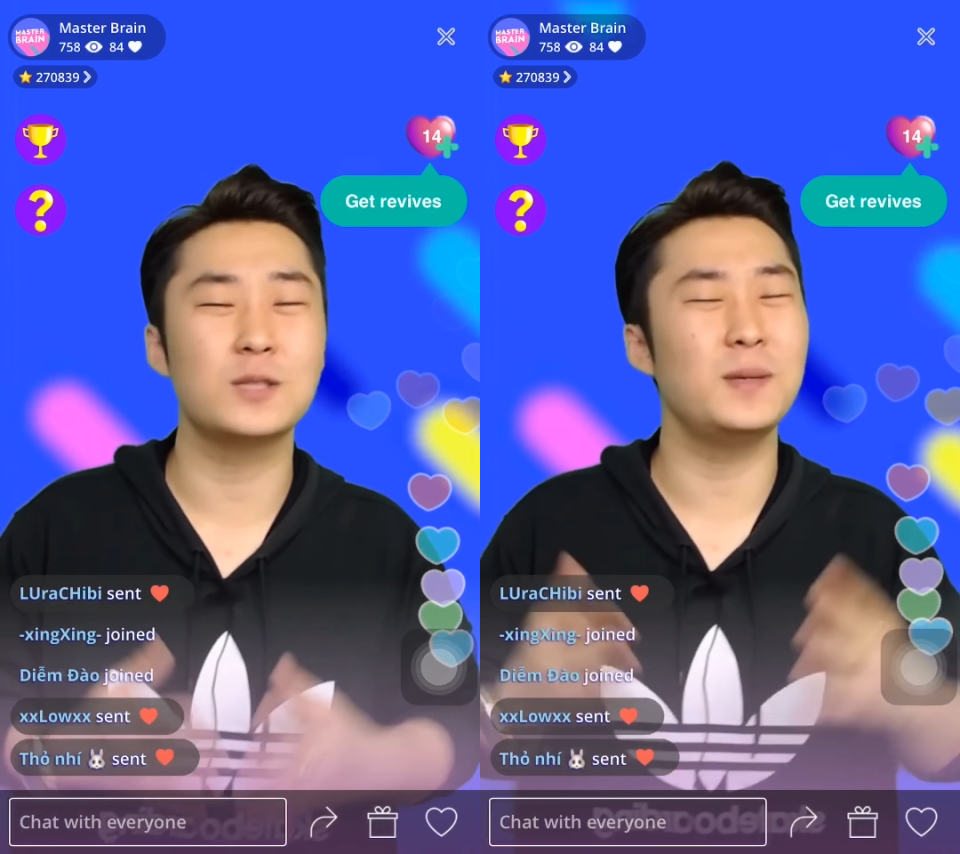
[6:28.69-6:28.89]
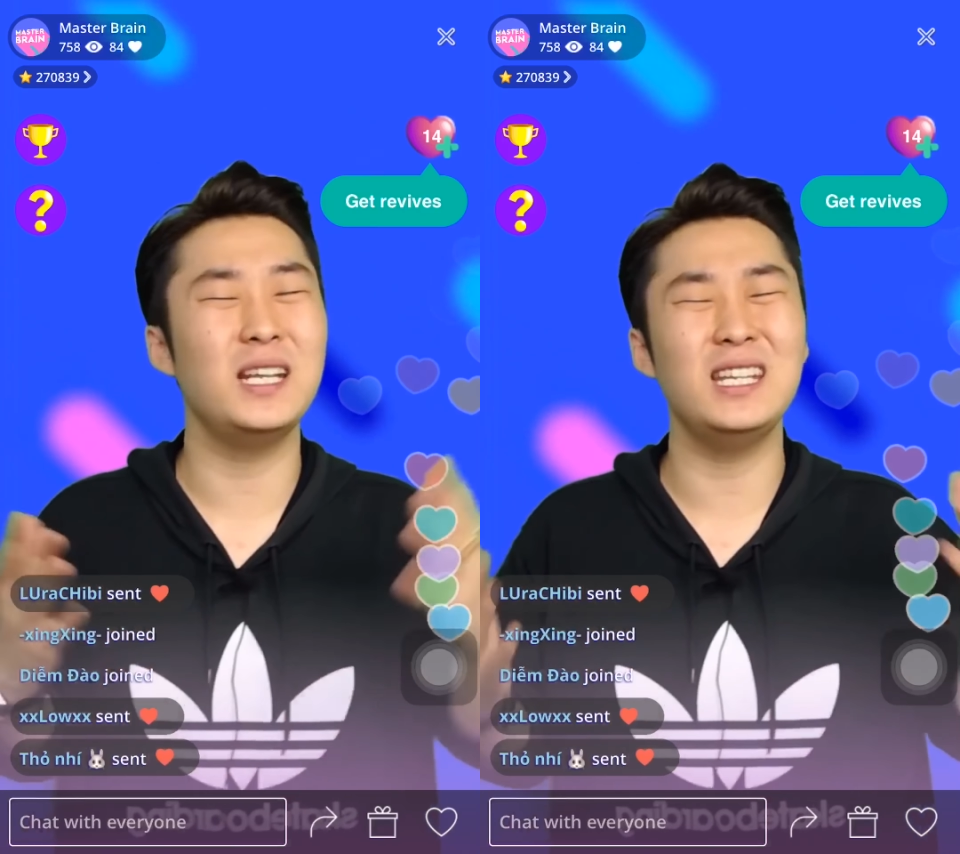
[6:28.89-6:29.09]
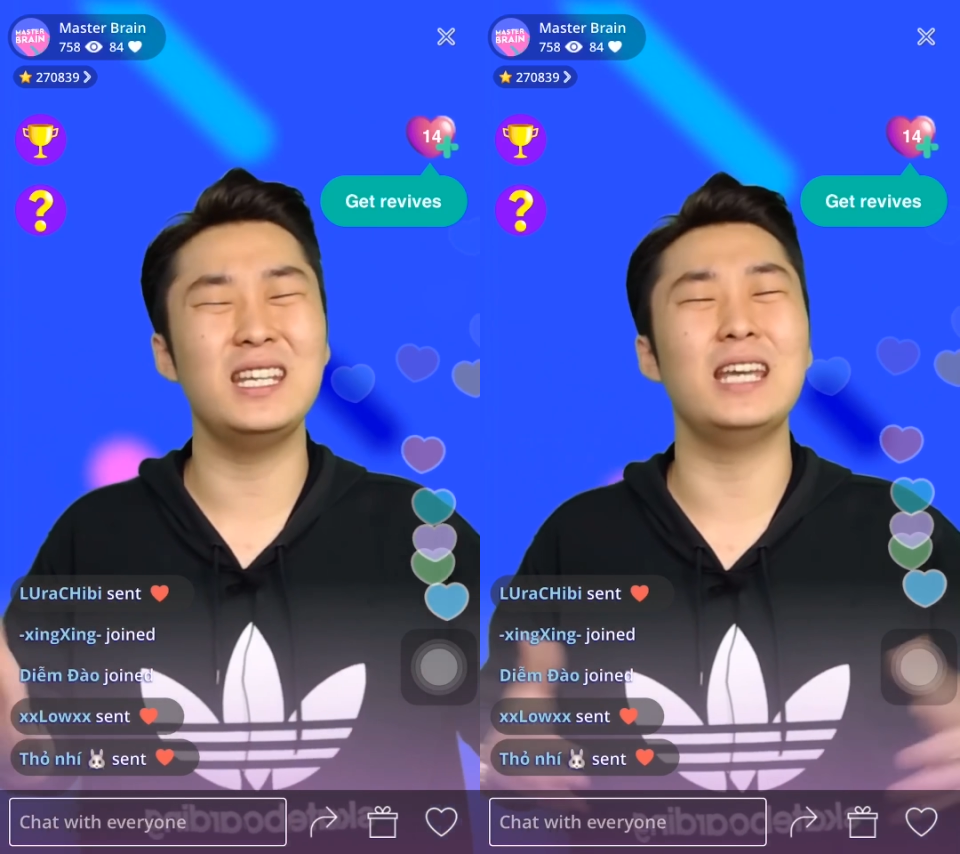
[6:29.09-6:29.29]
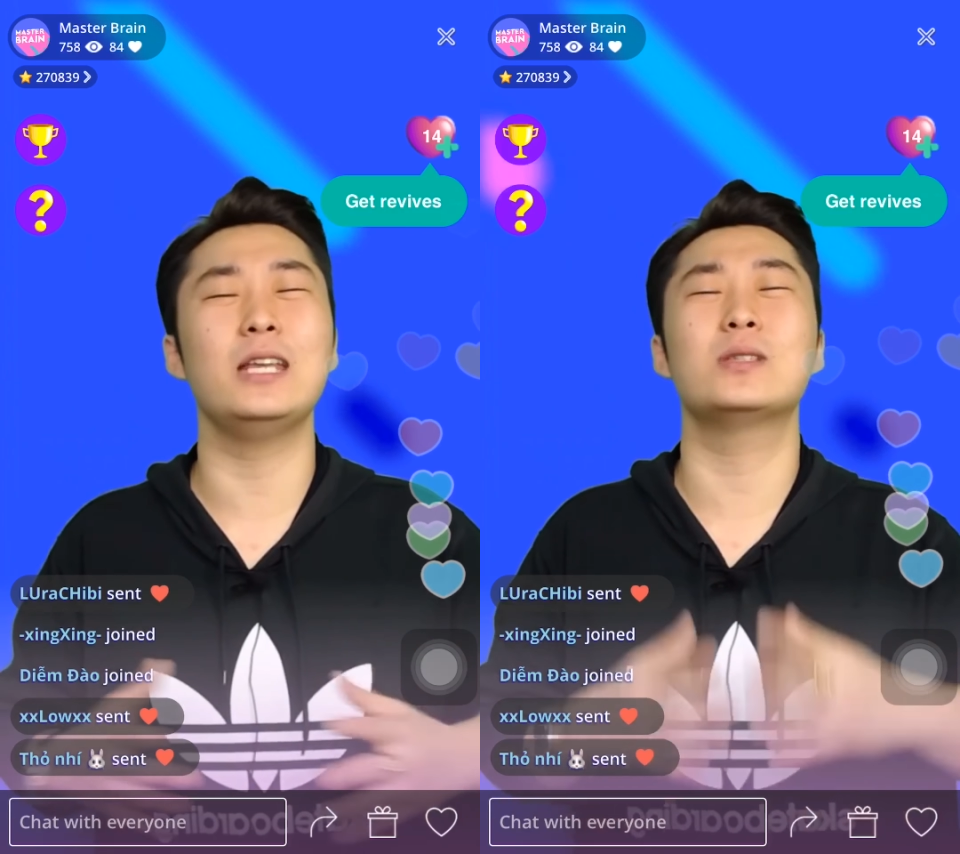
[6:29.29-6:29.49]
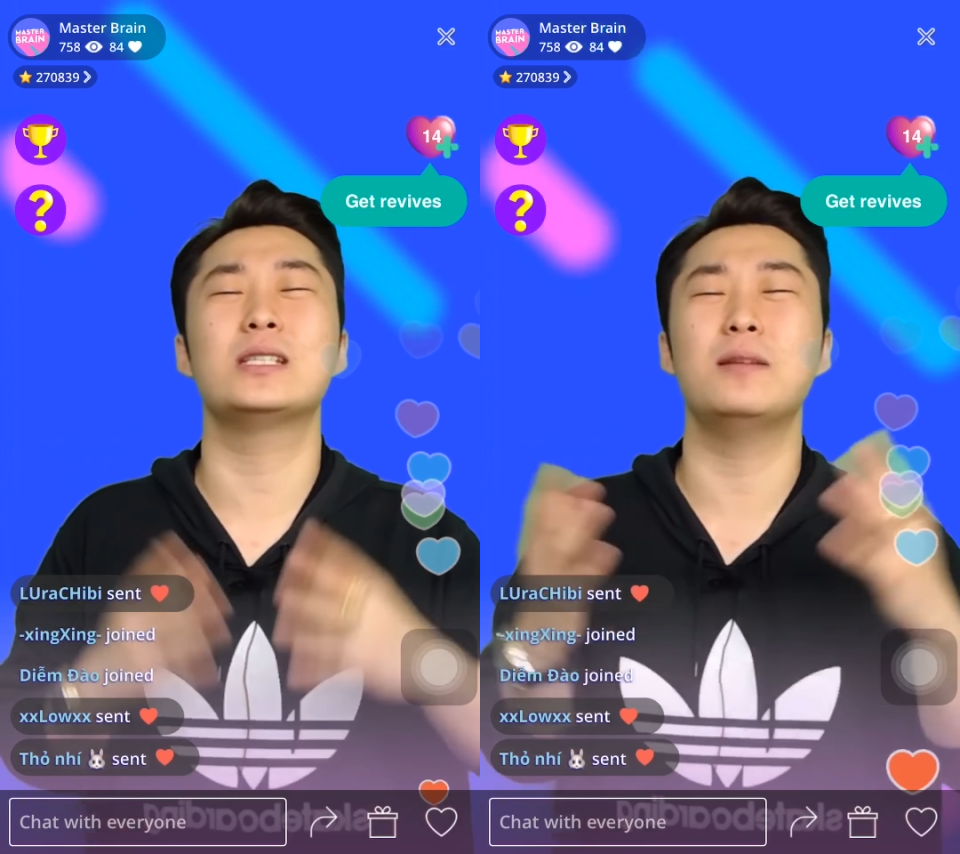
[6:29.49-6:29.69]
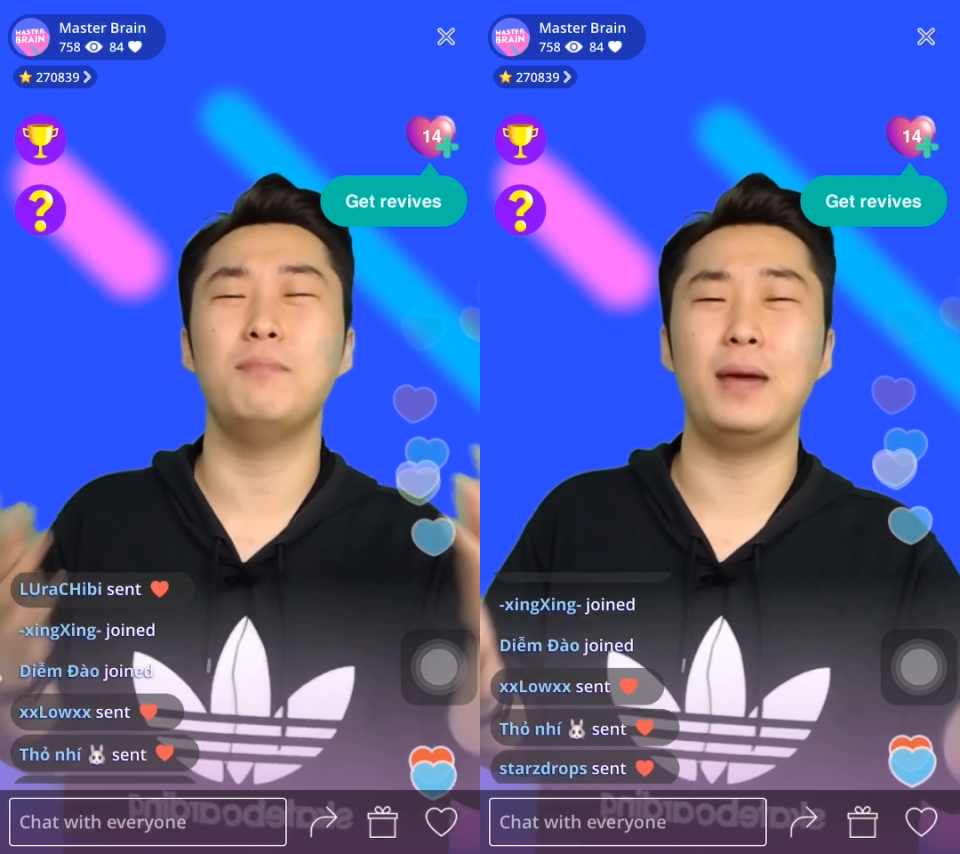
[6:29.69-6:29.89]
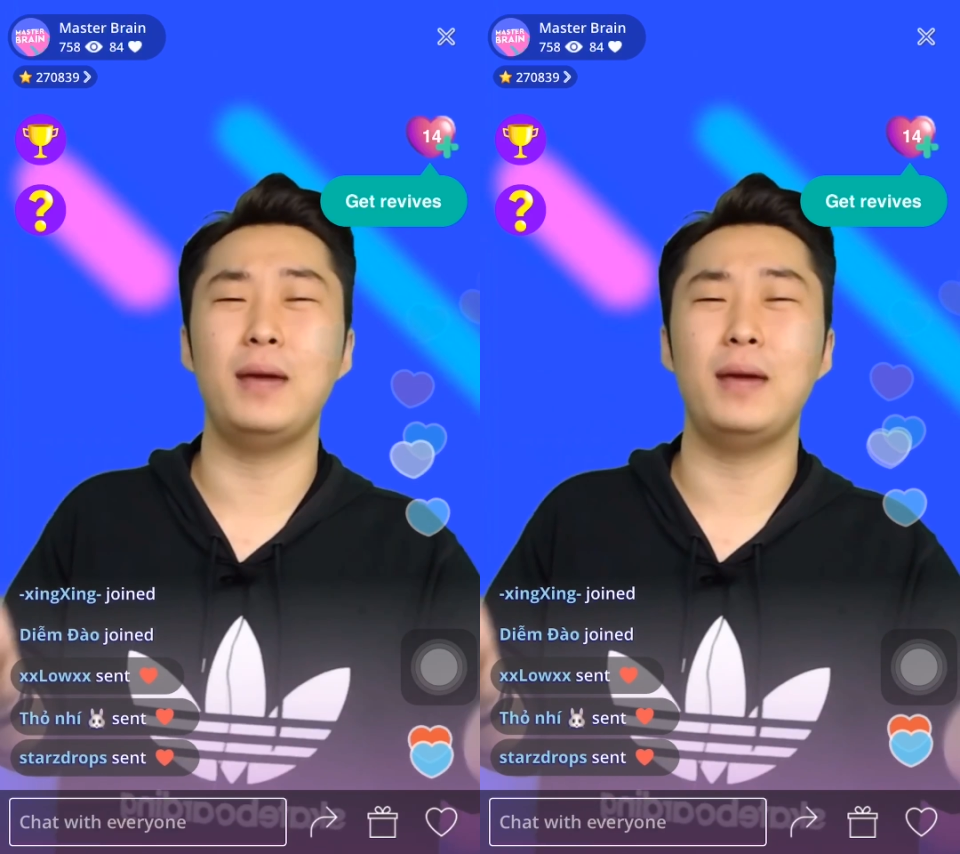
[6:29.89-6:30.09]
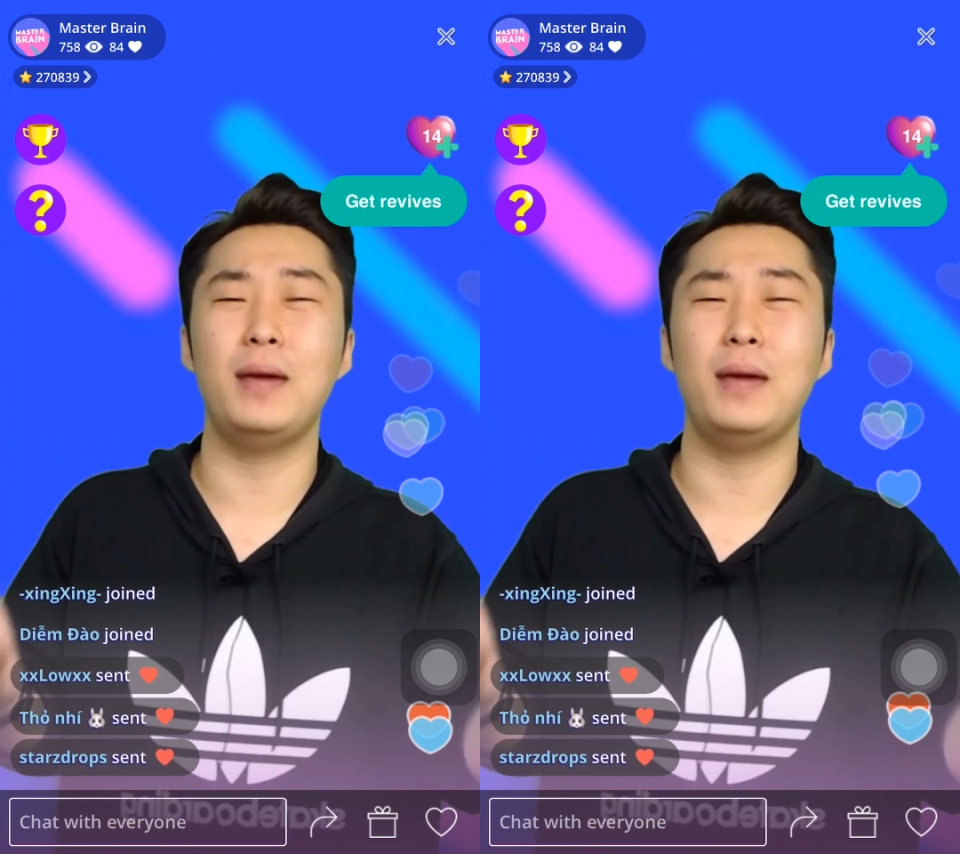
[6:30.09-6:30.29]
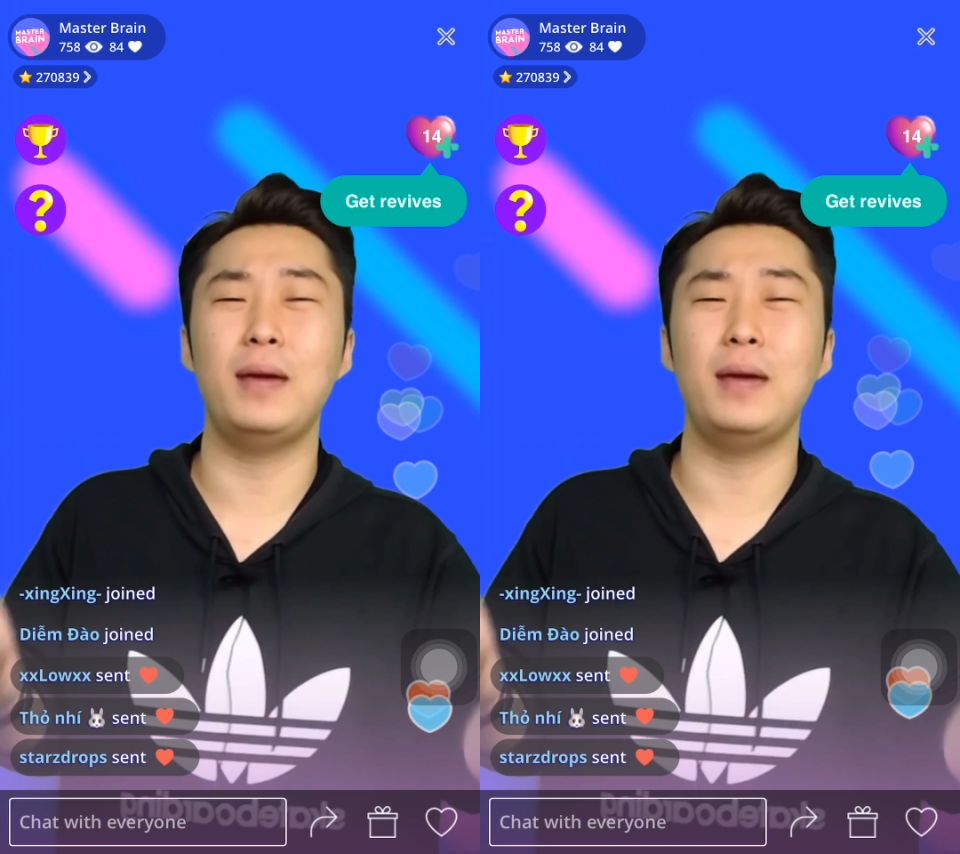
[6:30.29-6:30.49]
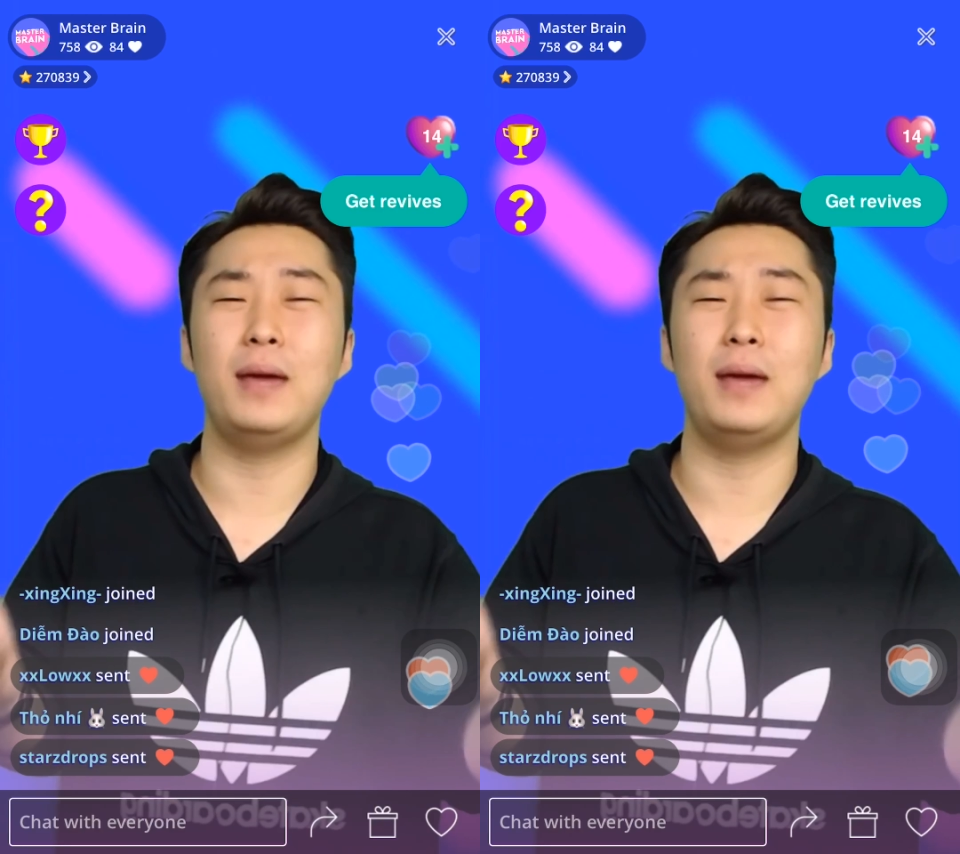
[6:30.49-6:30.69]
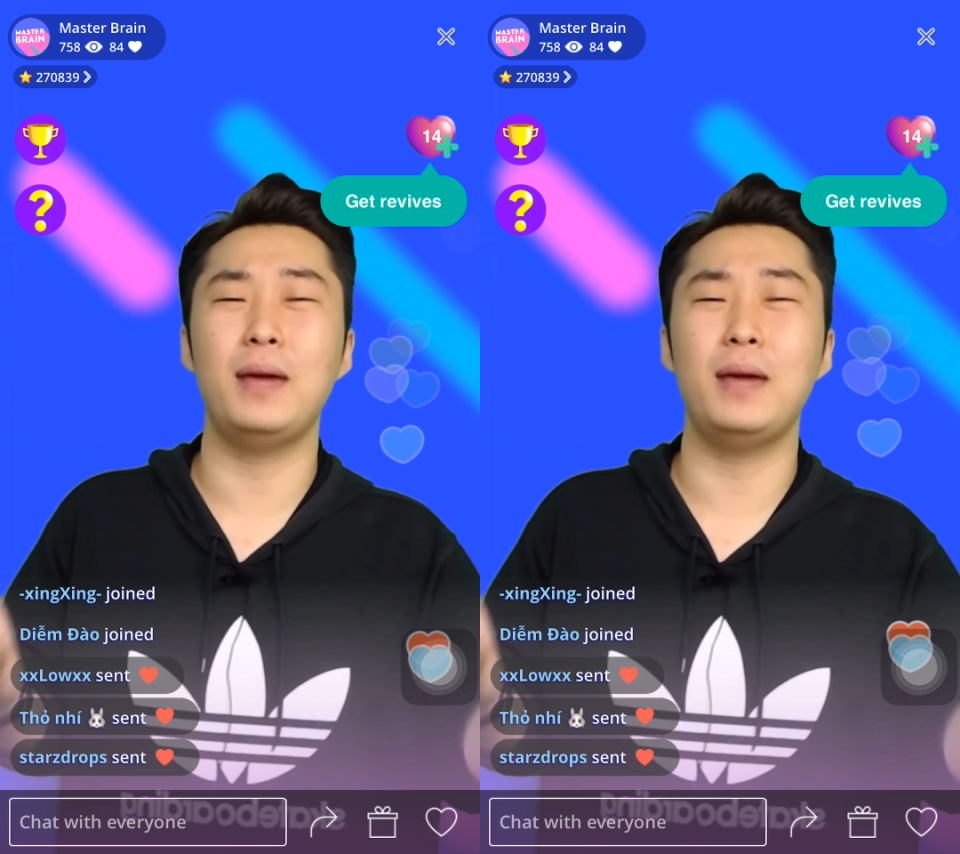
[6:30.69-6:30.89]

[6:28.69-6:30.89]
but in the end it was an amazing platform.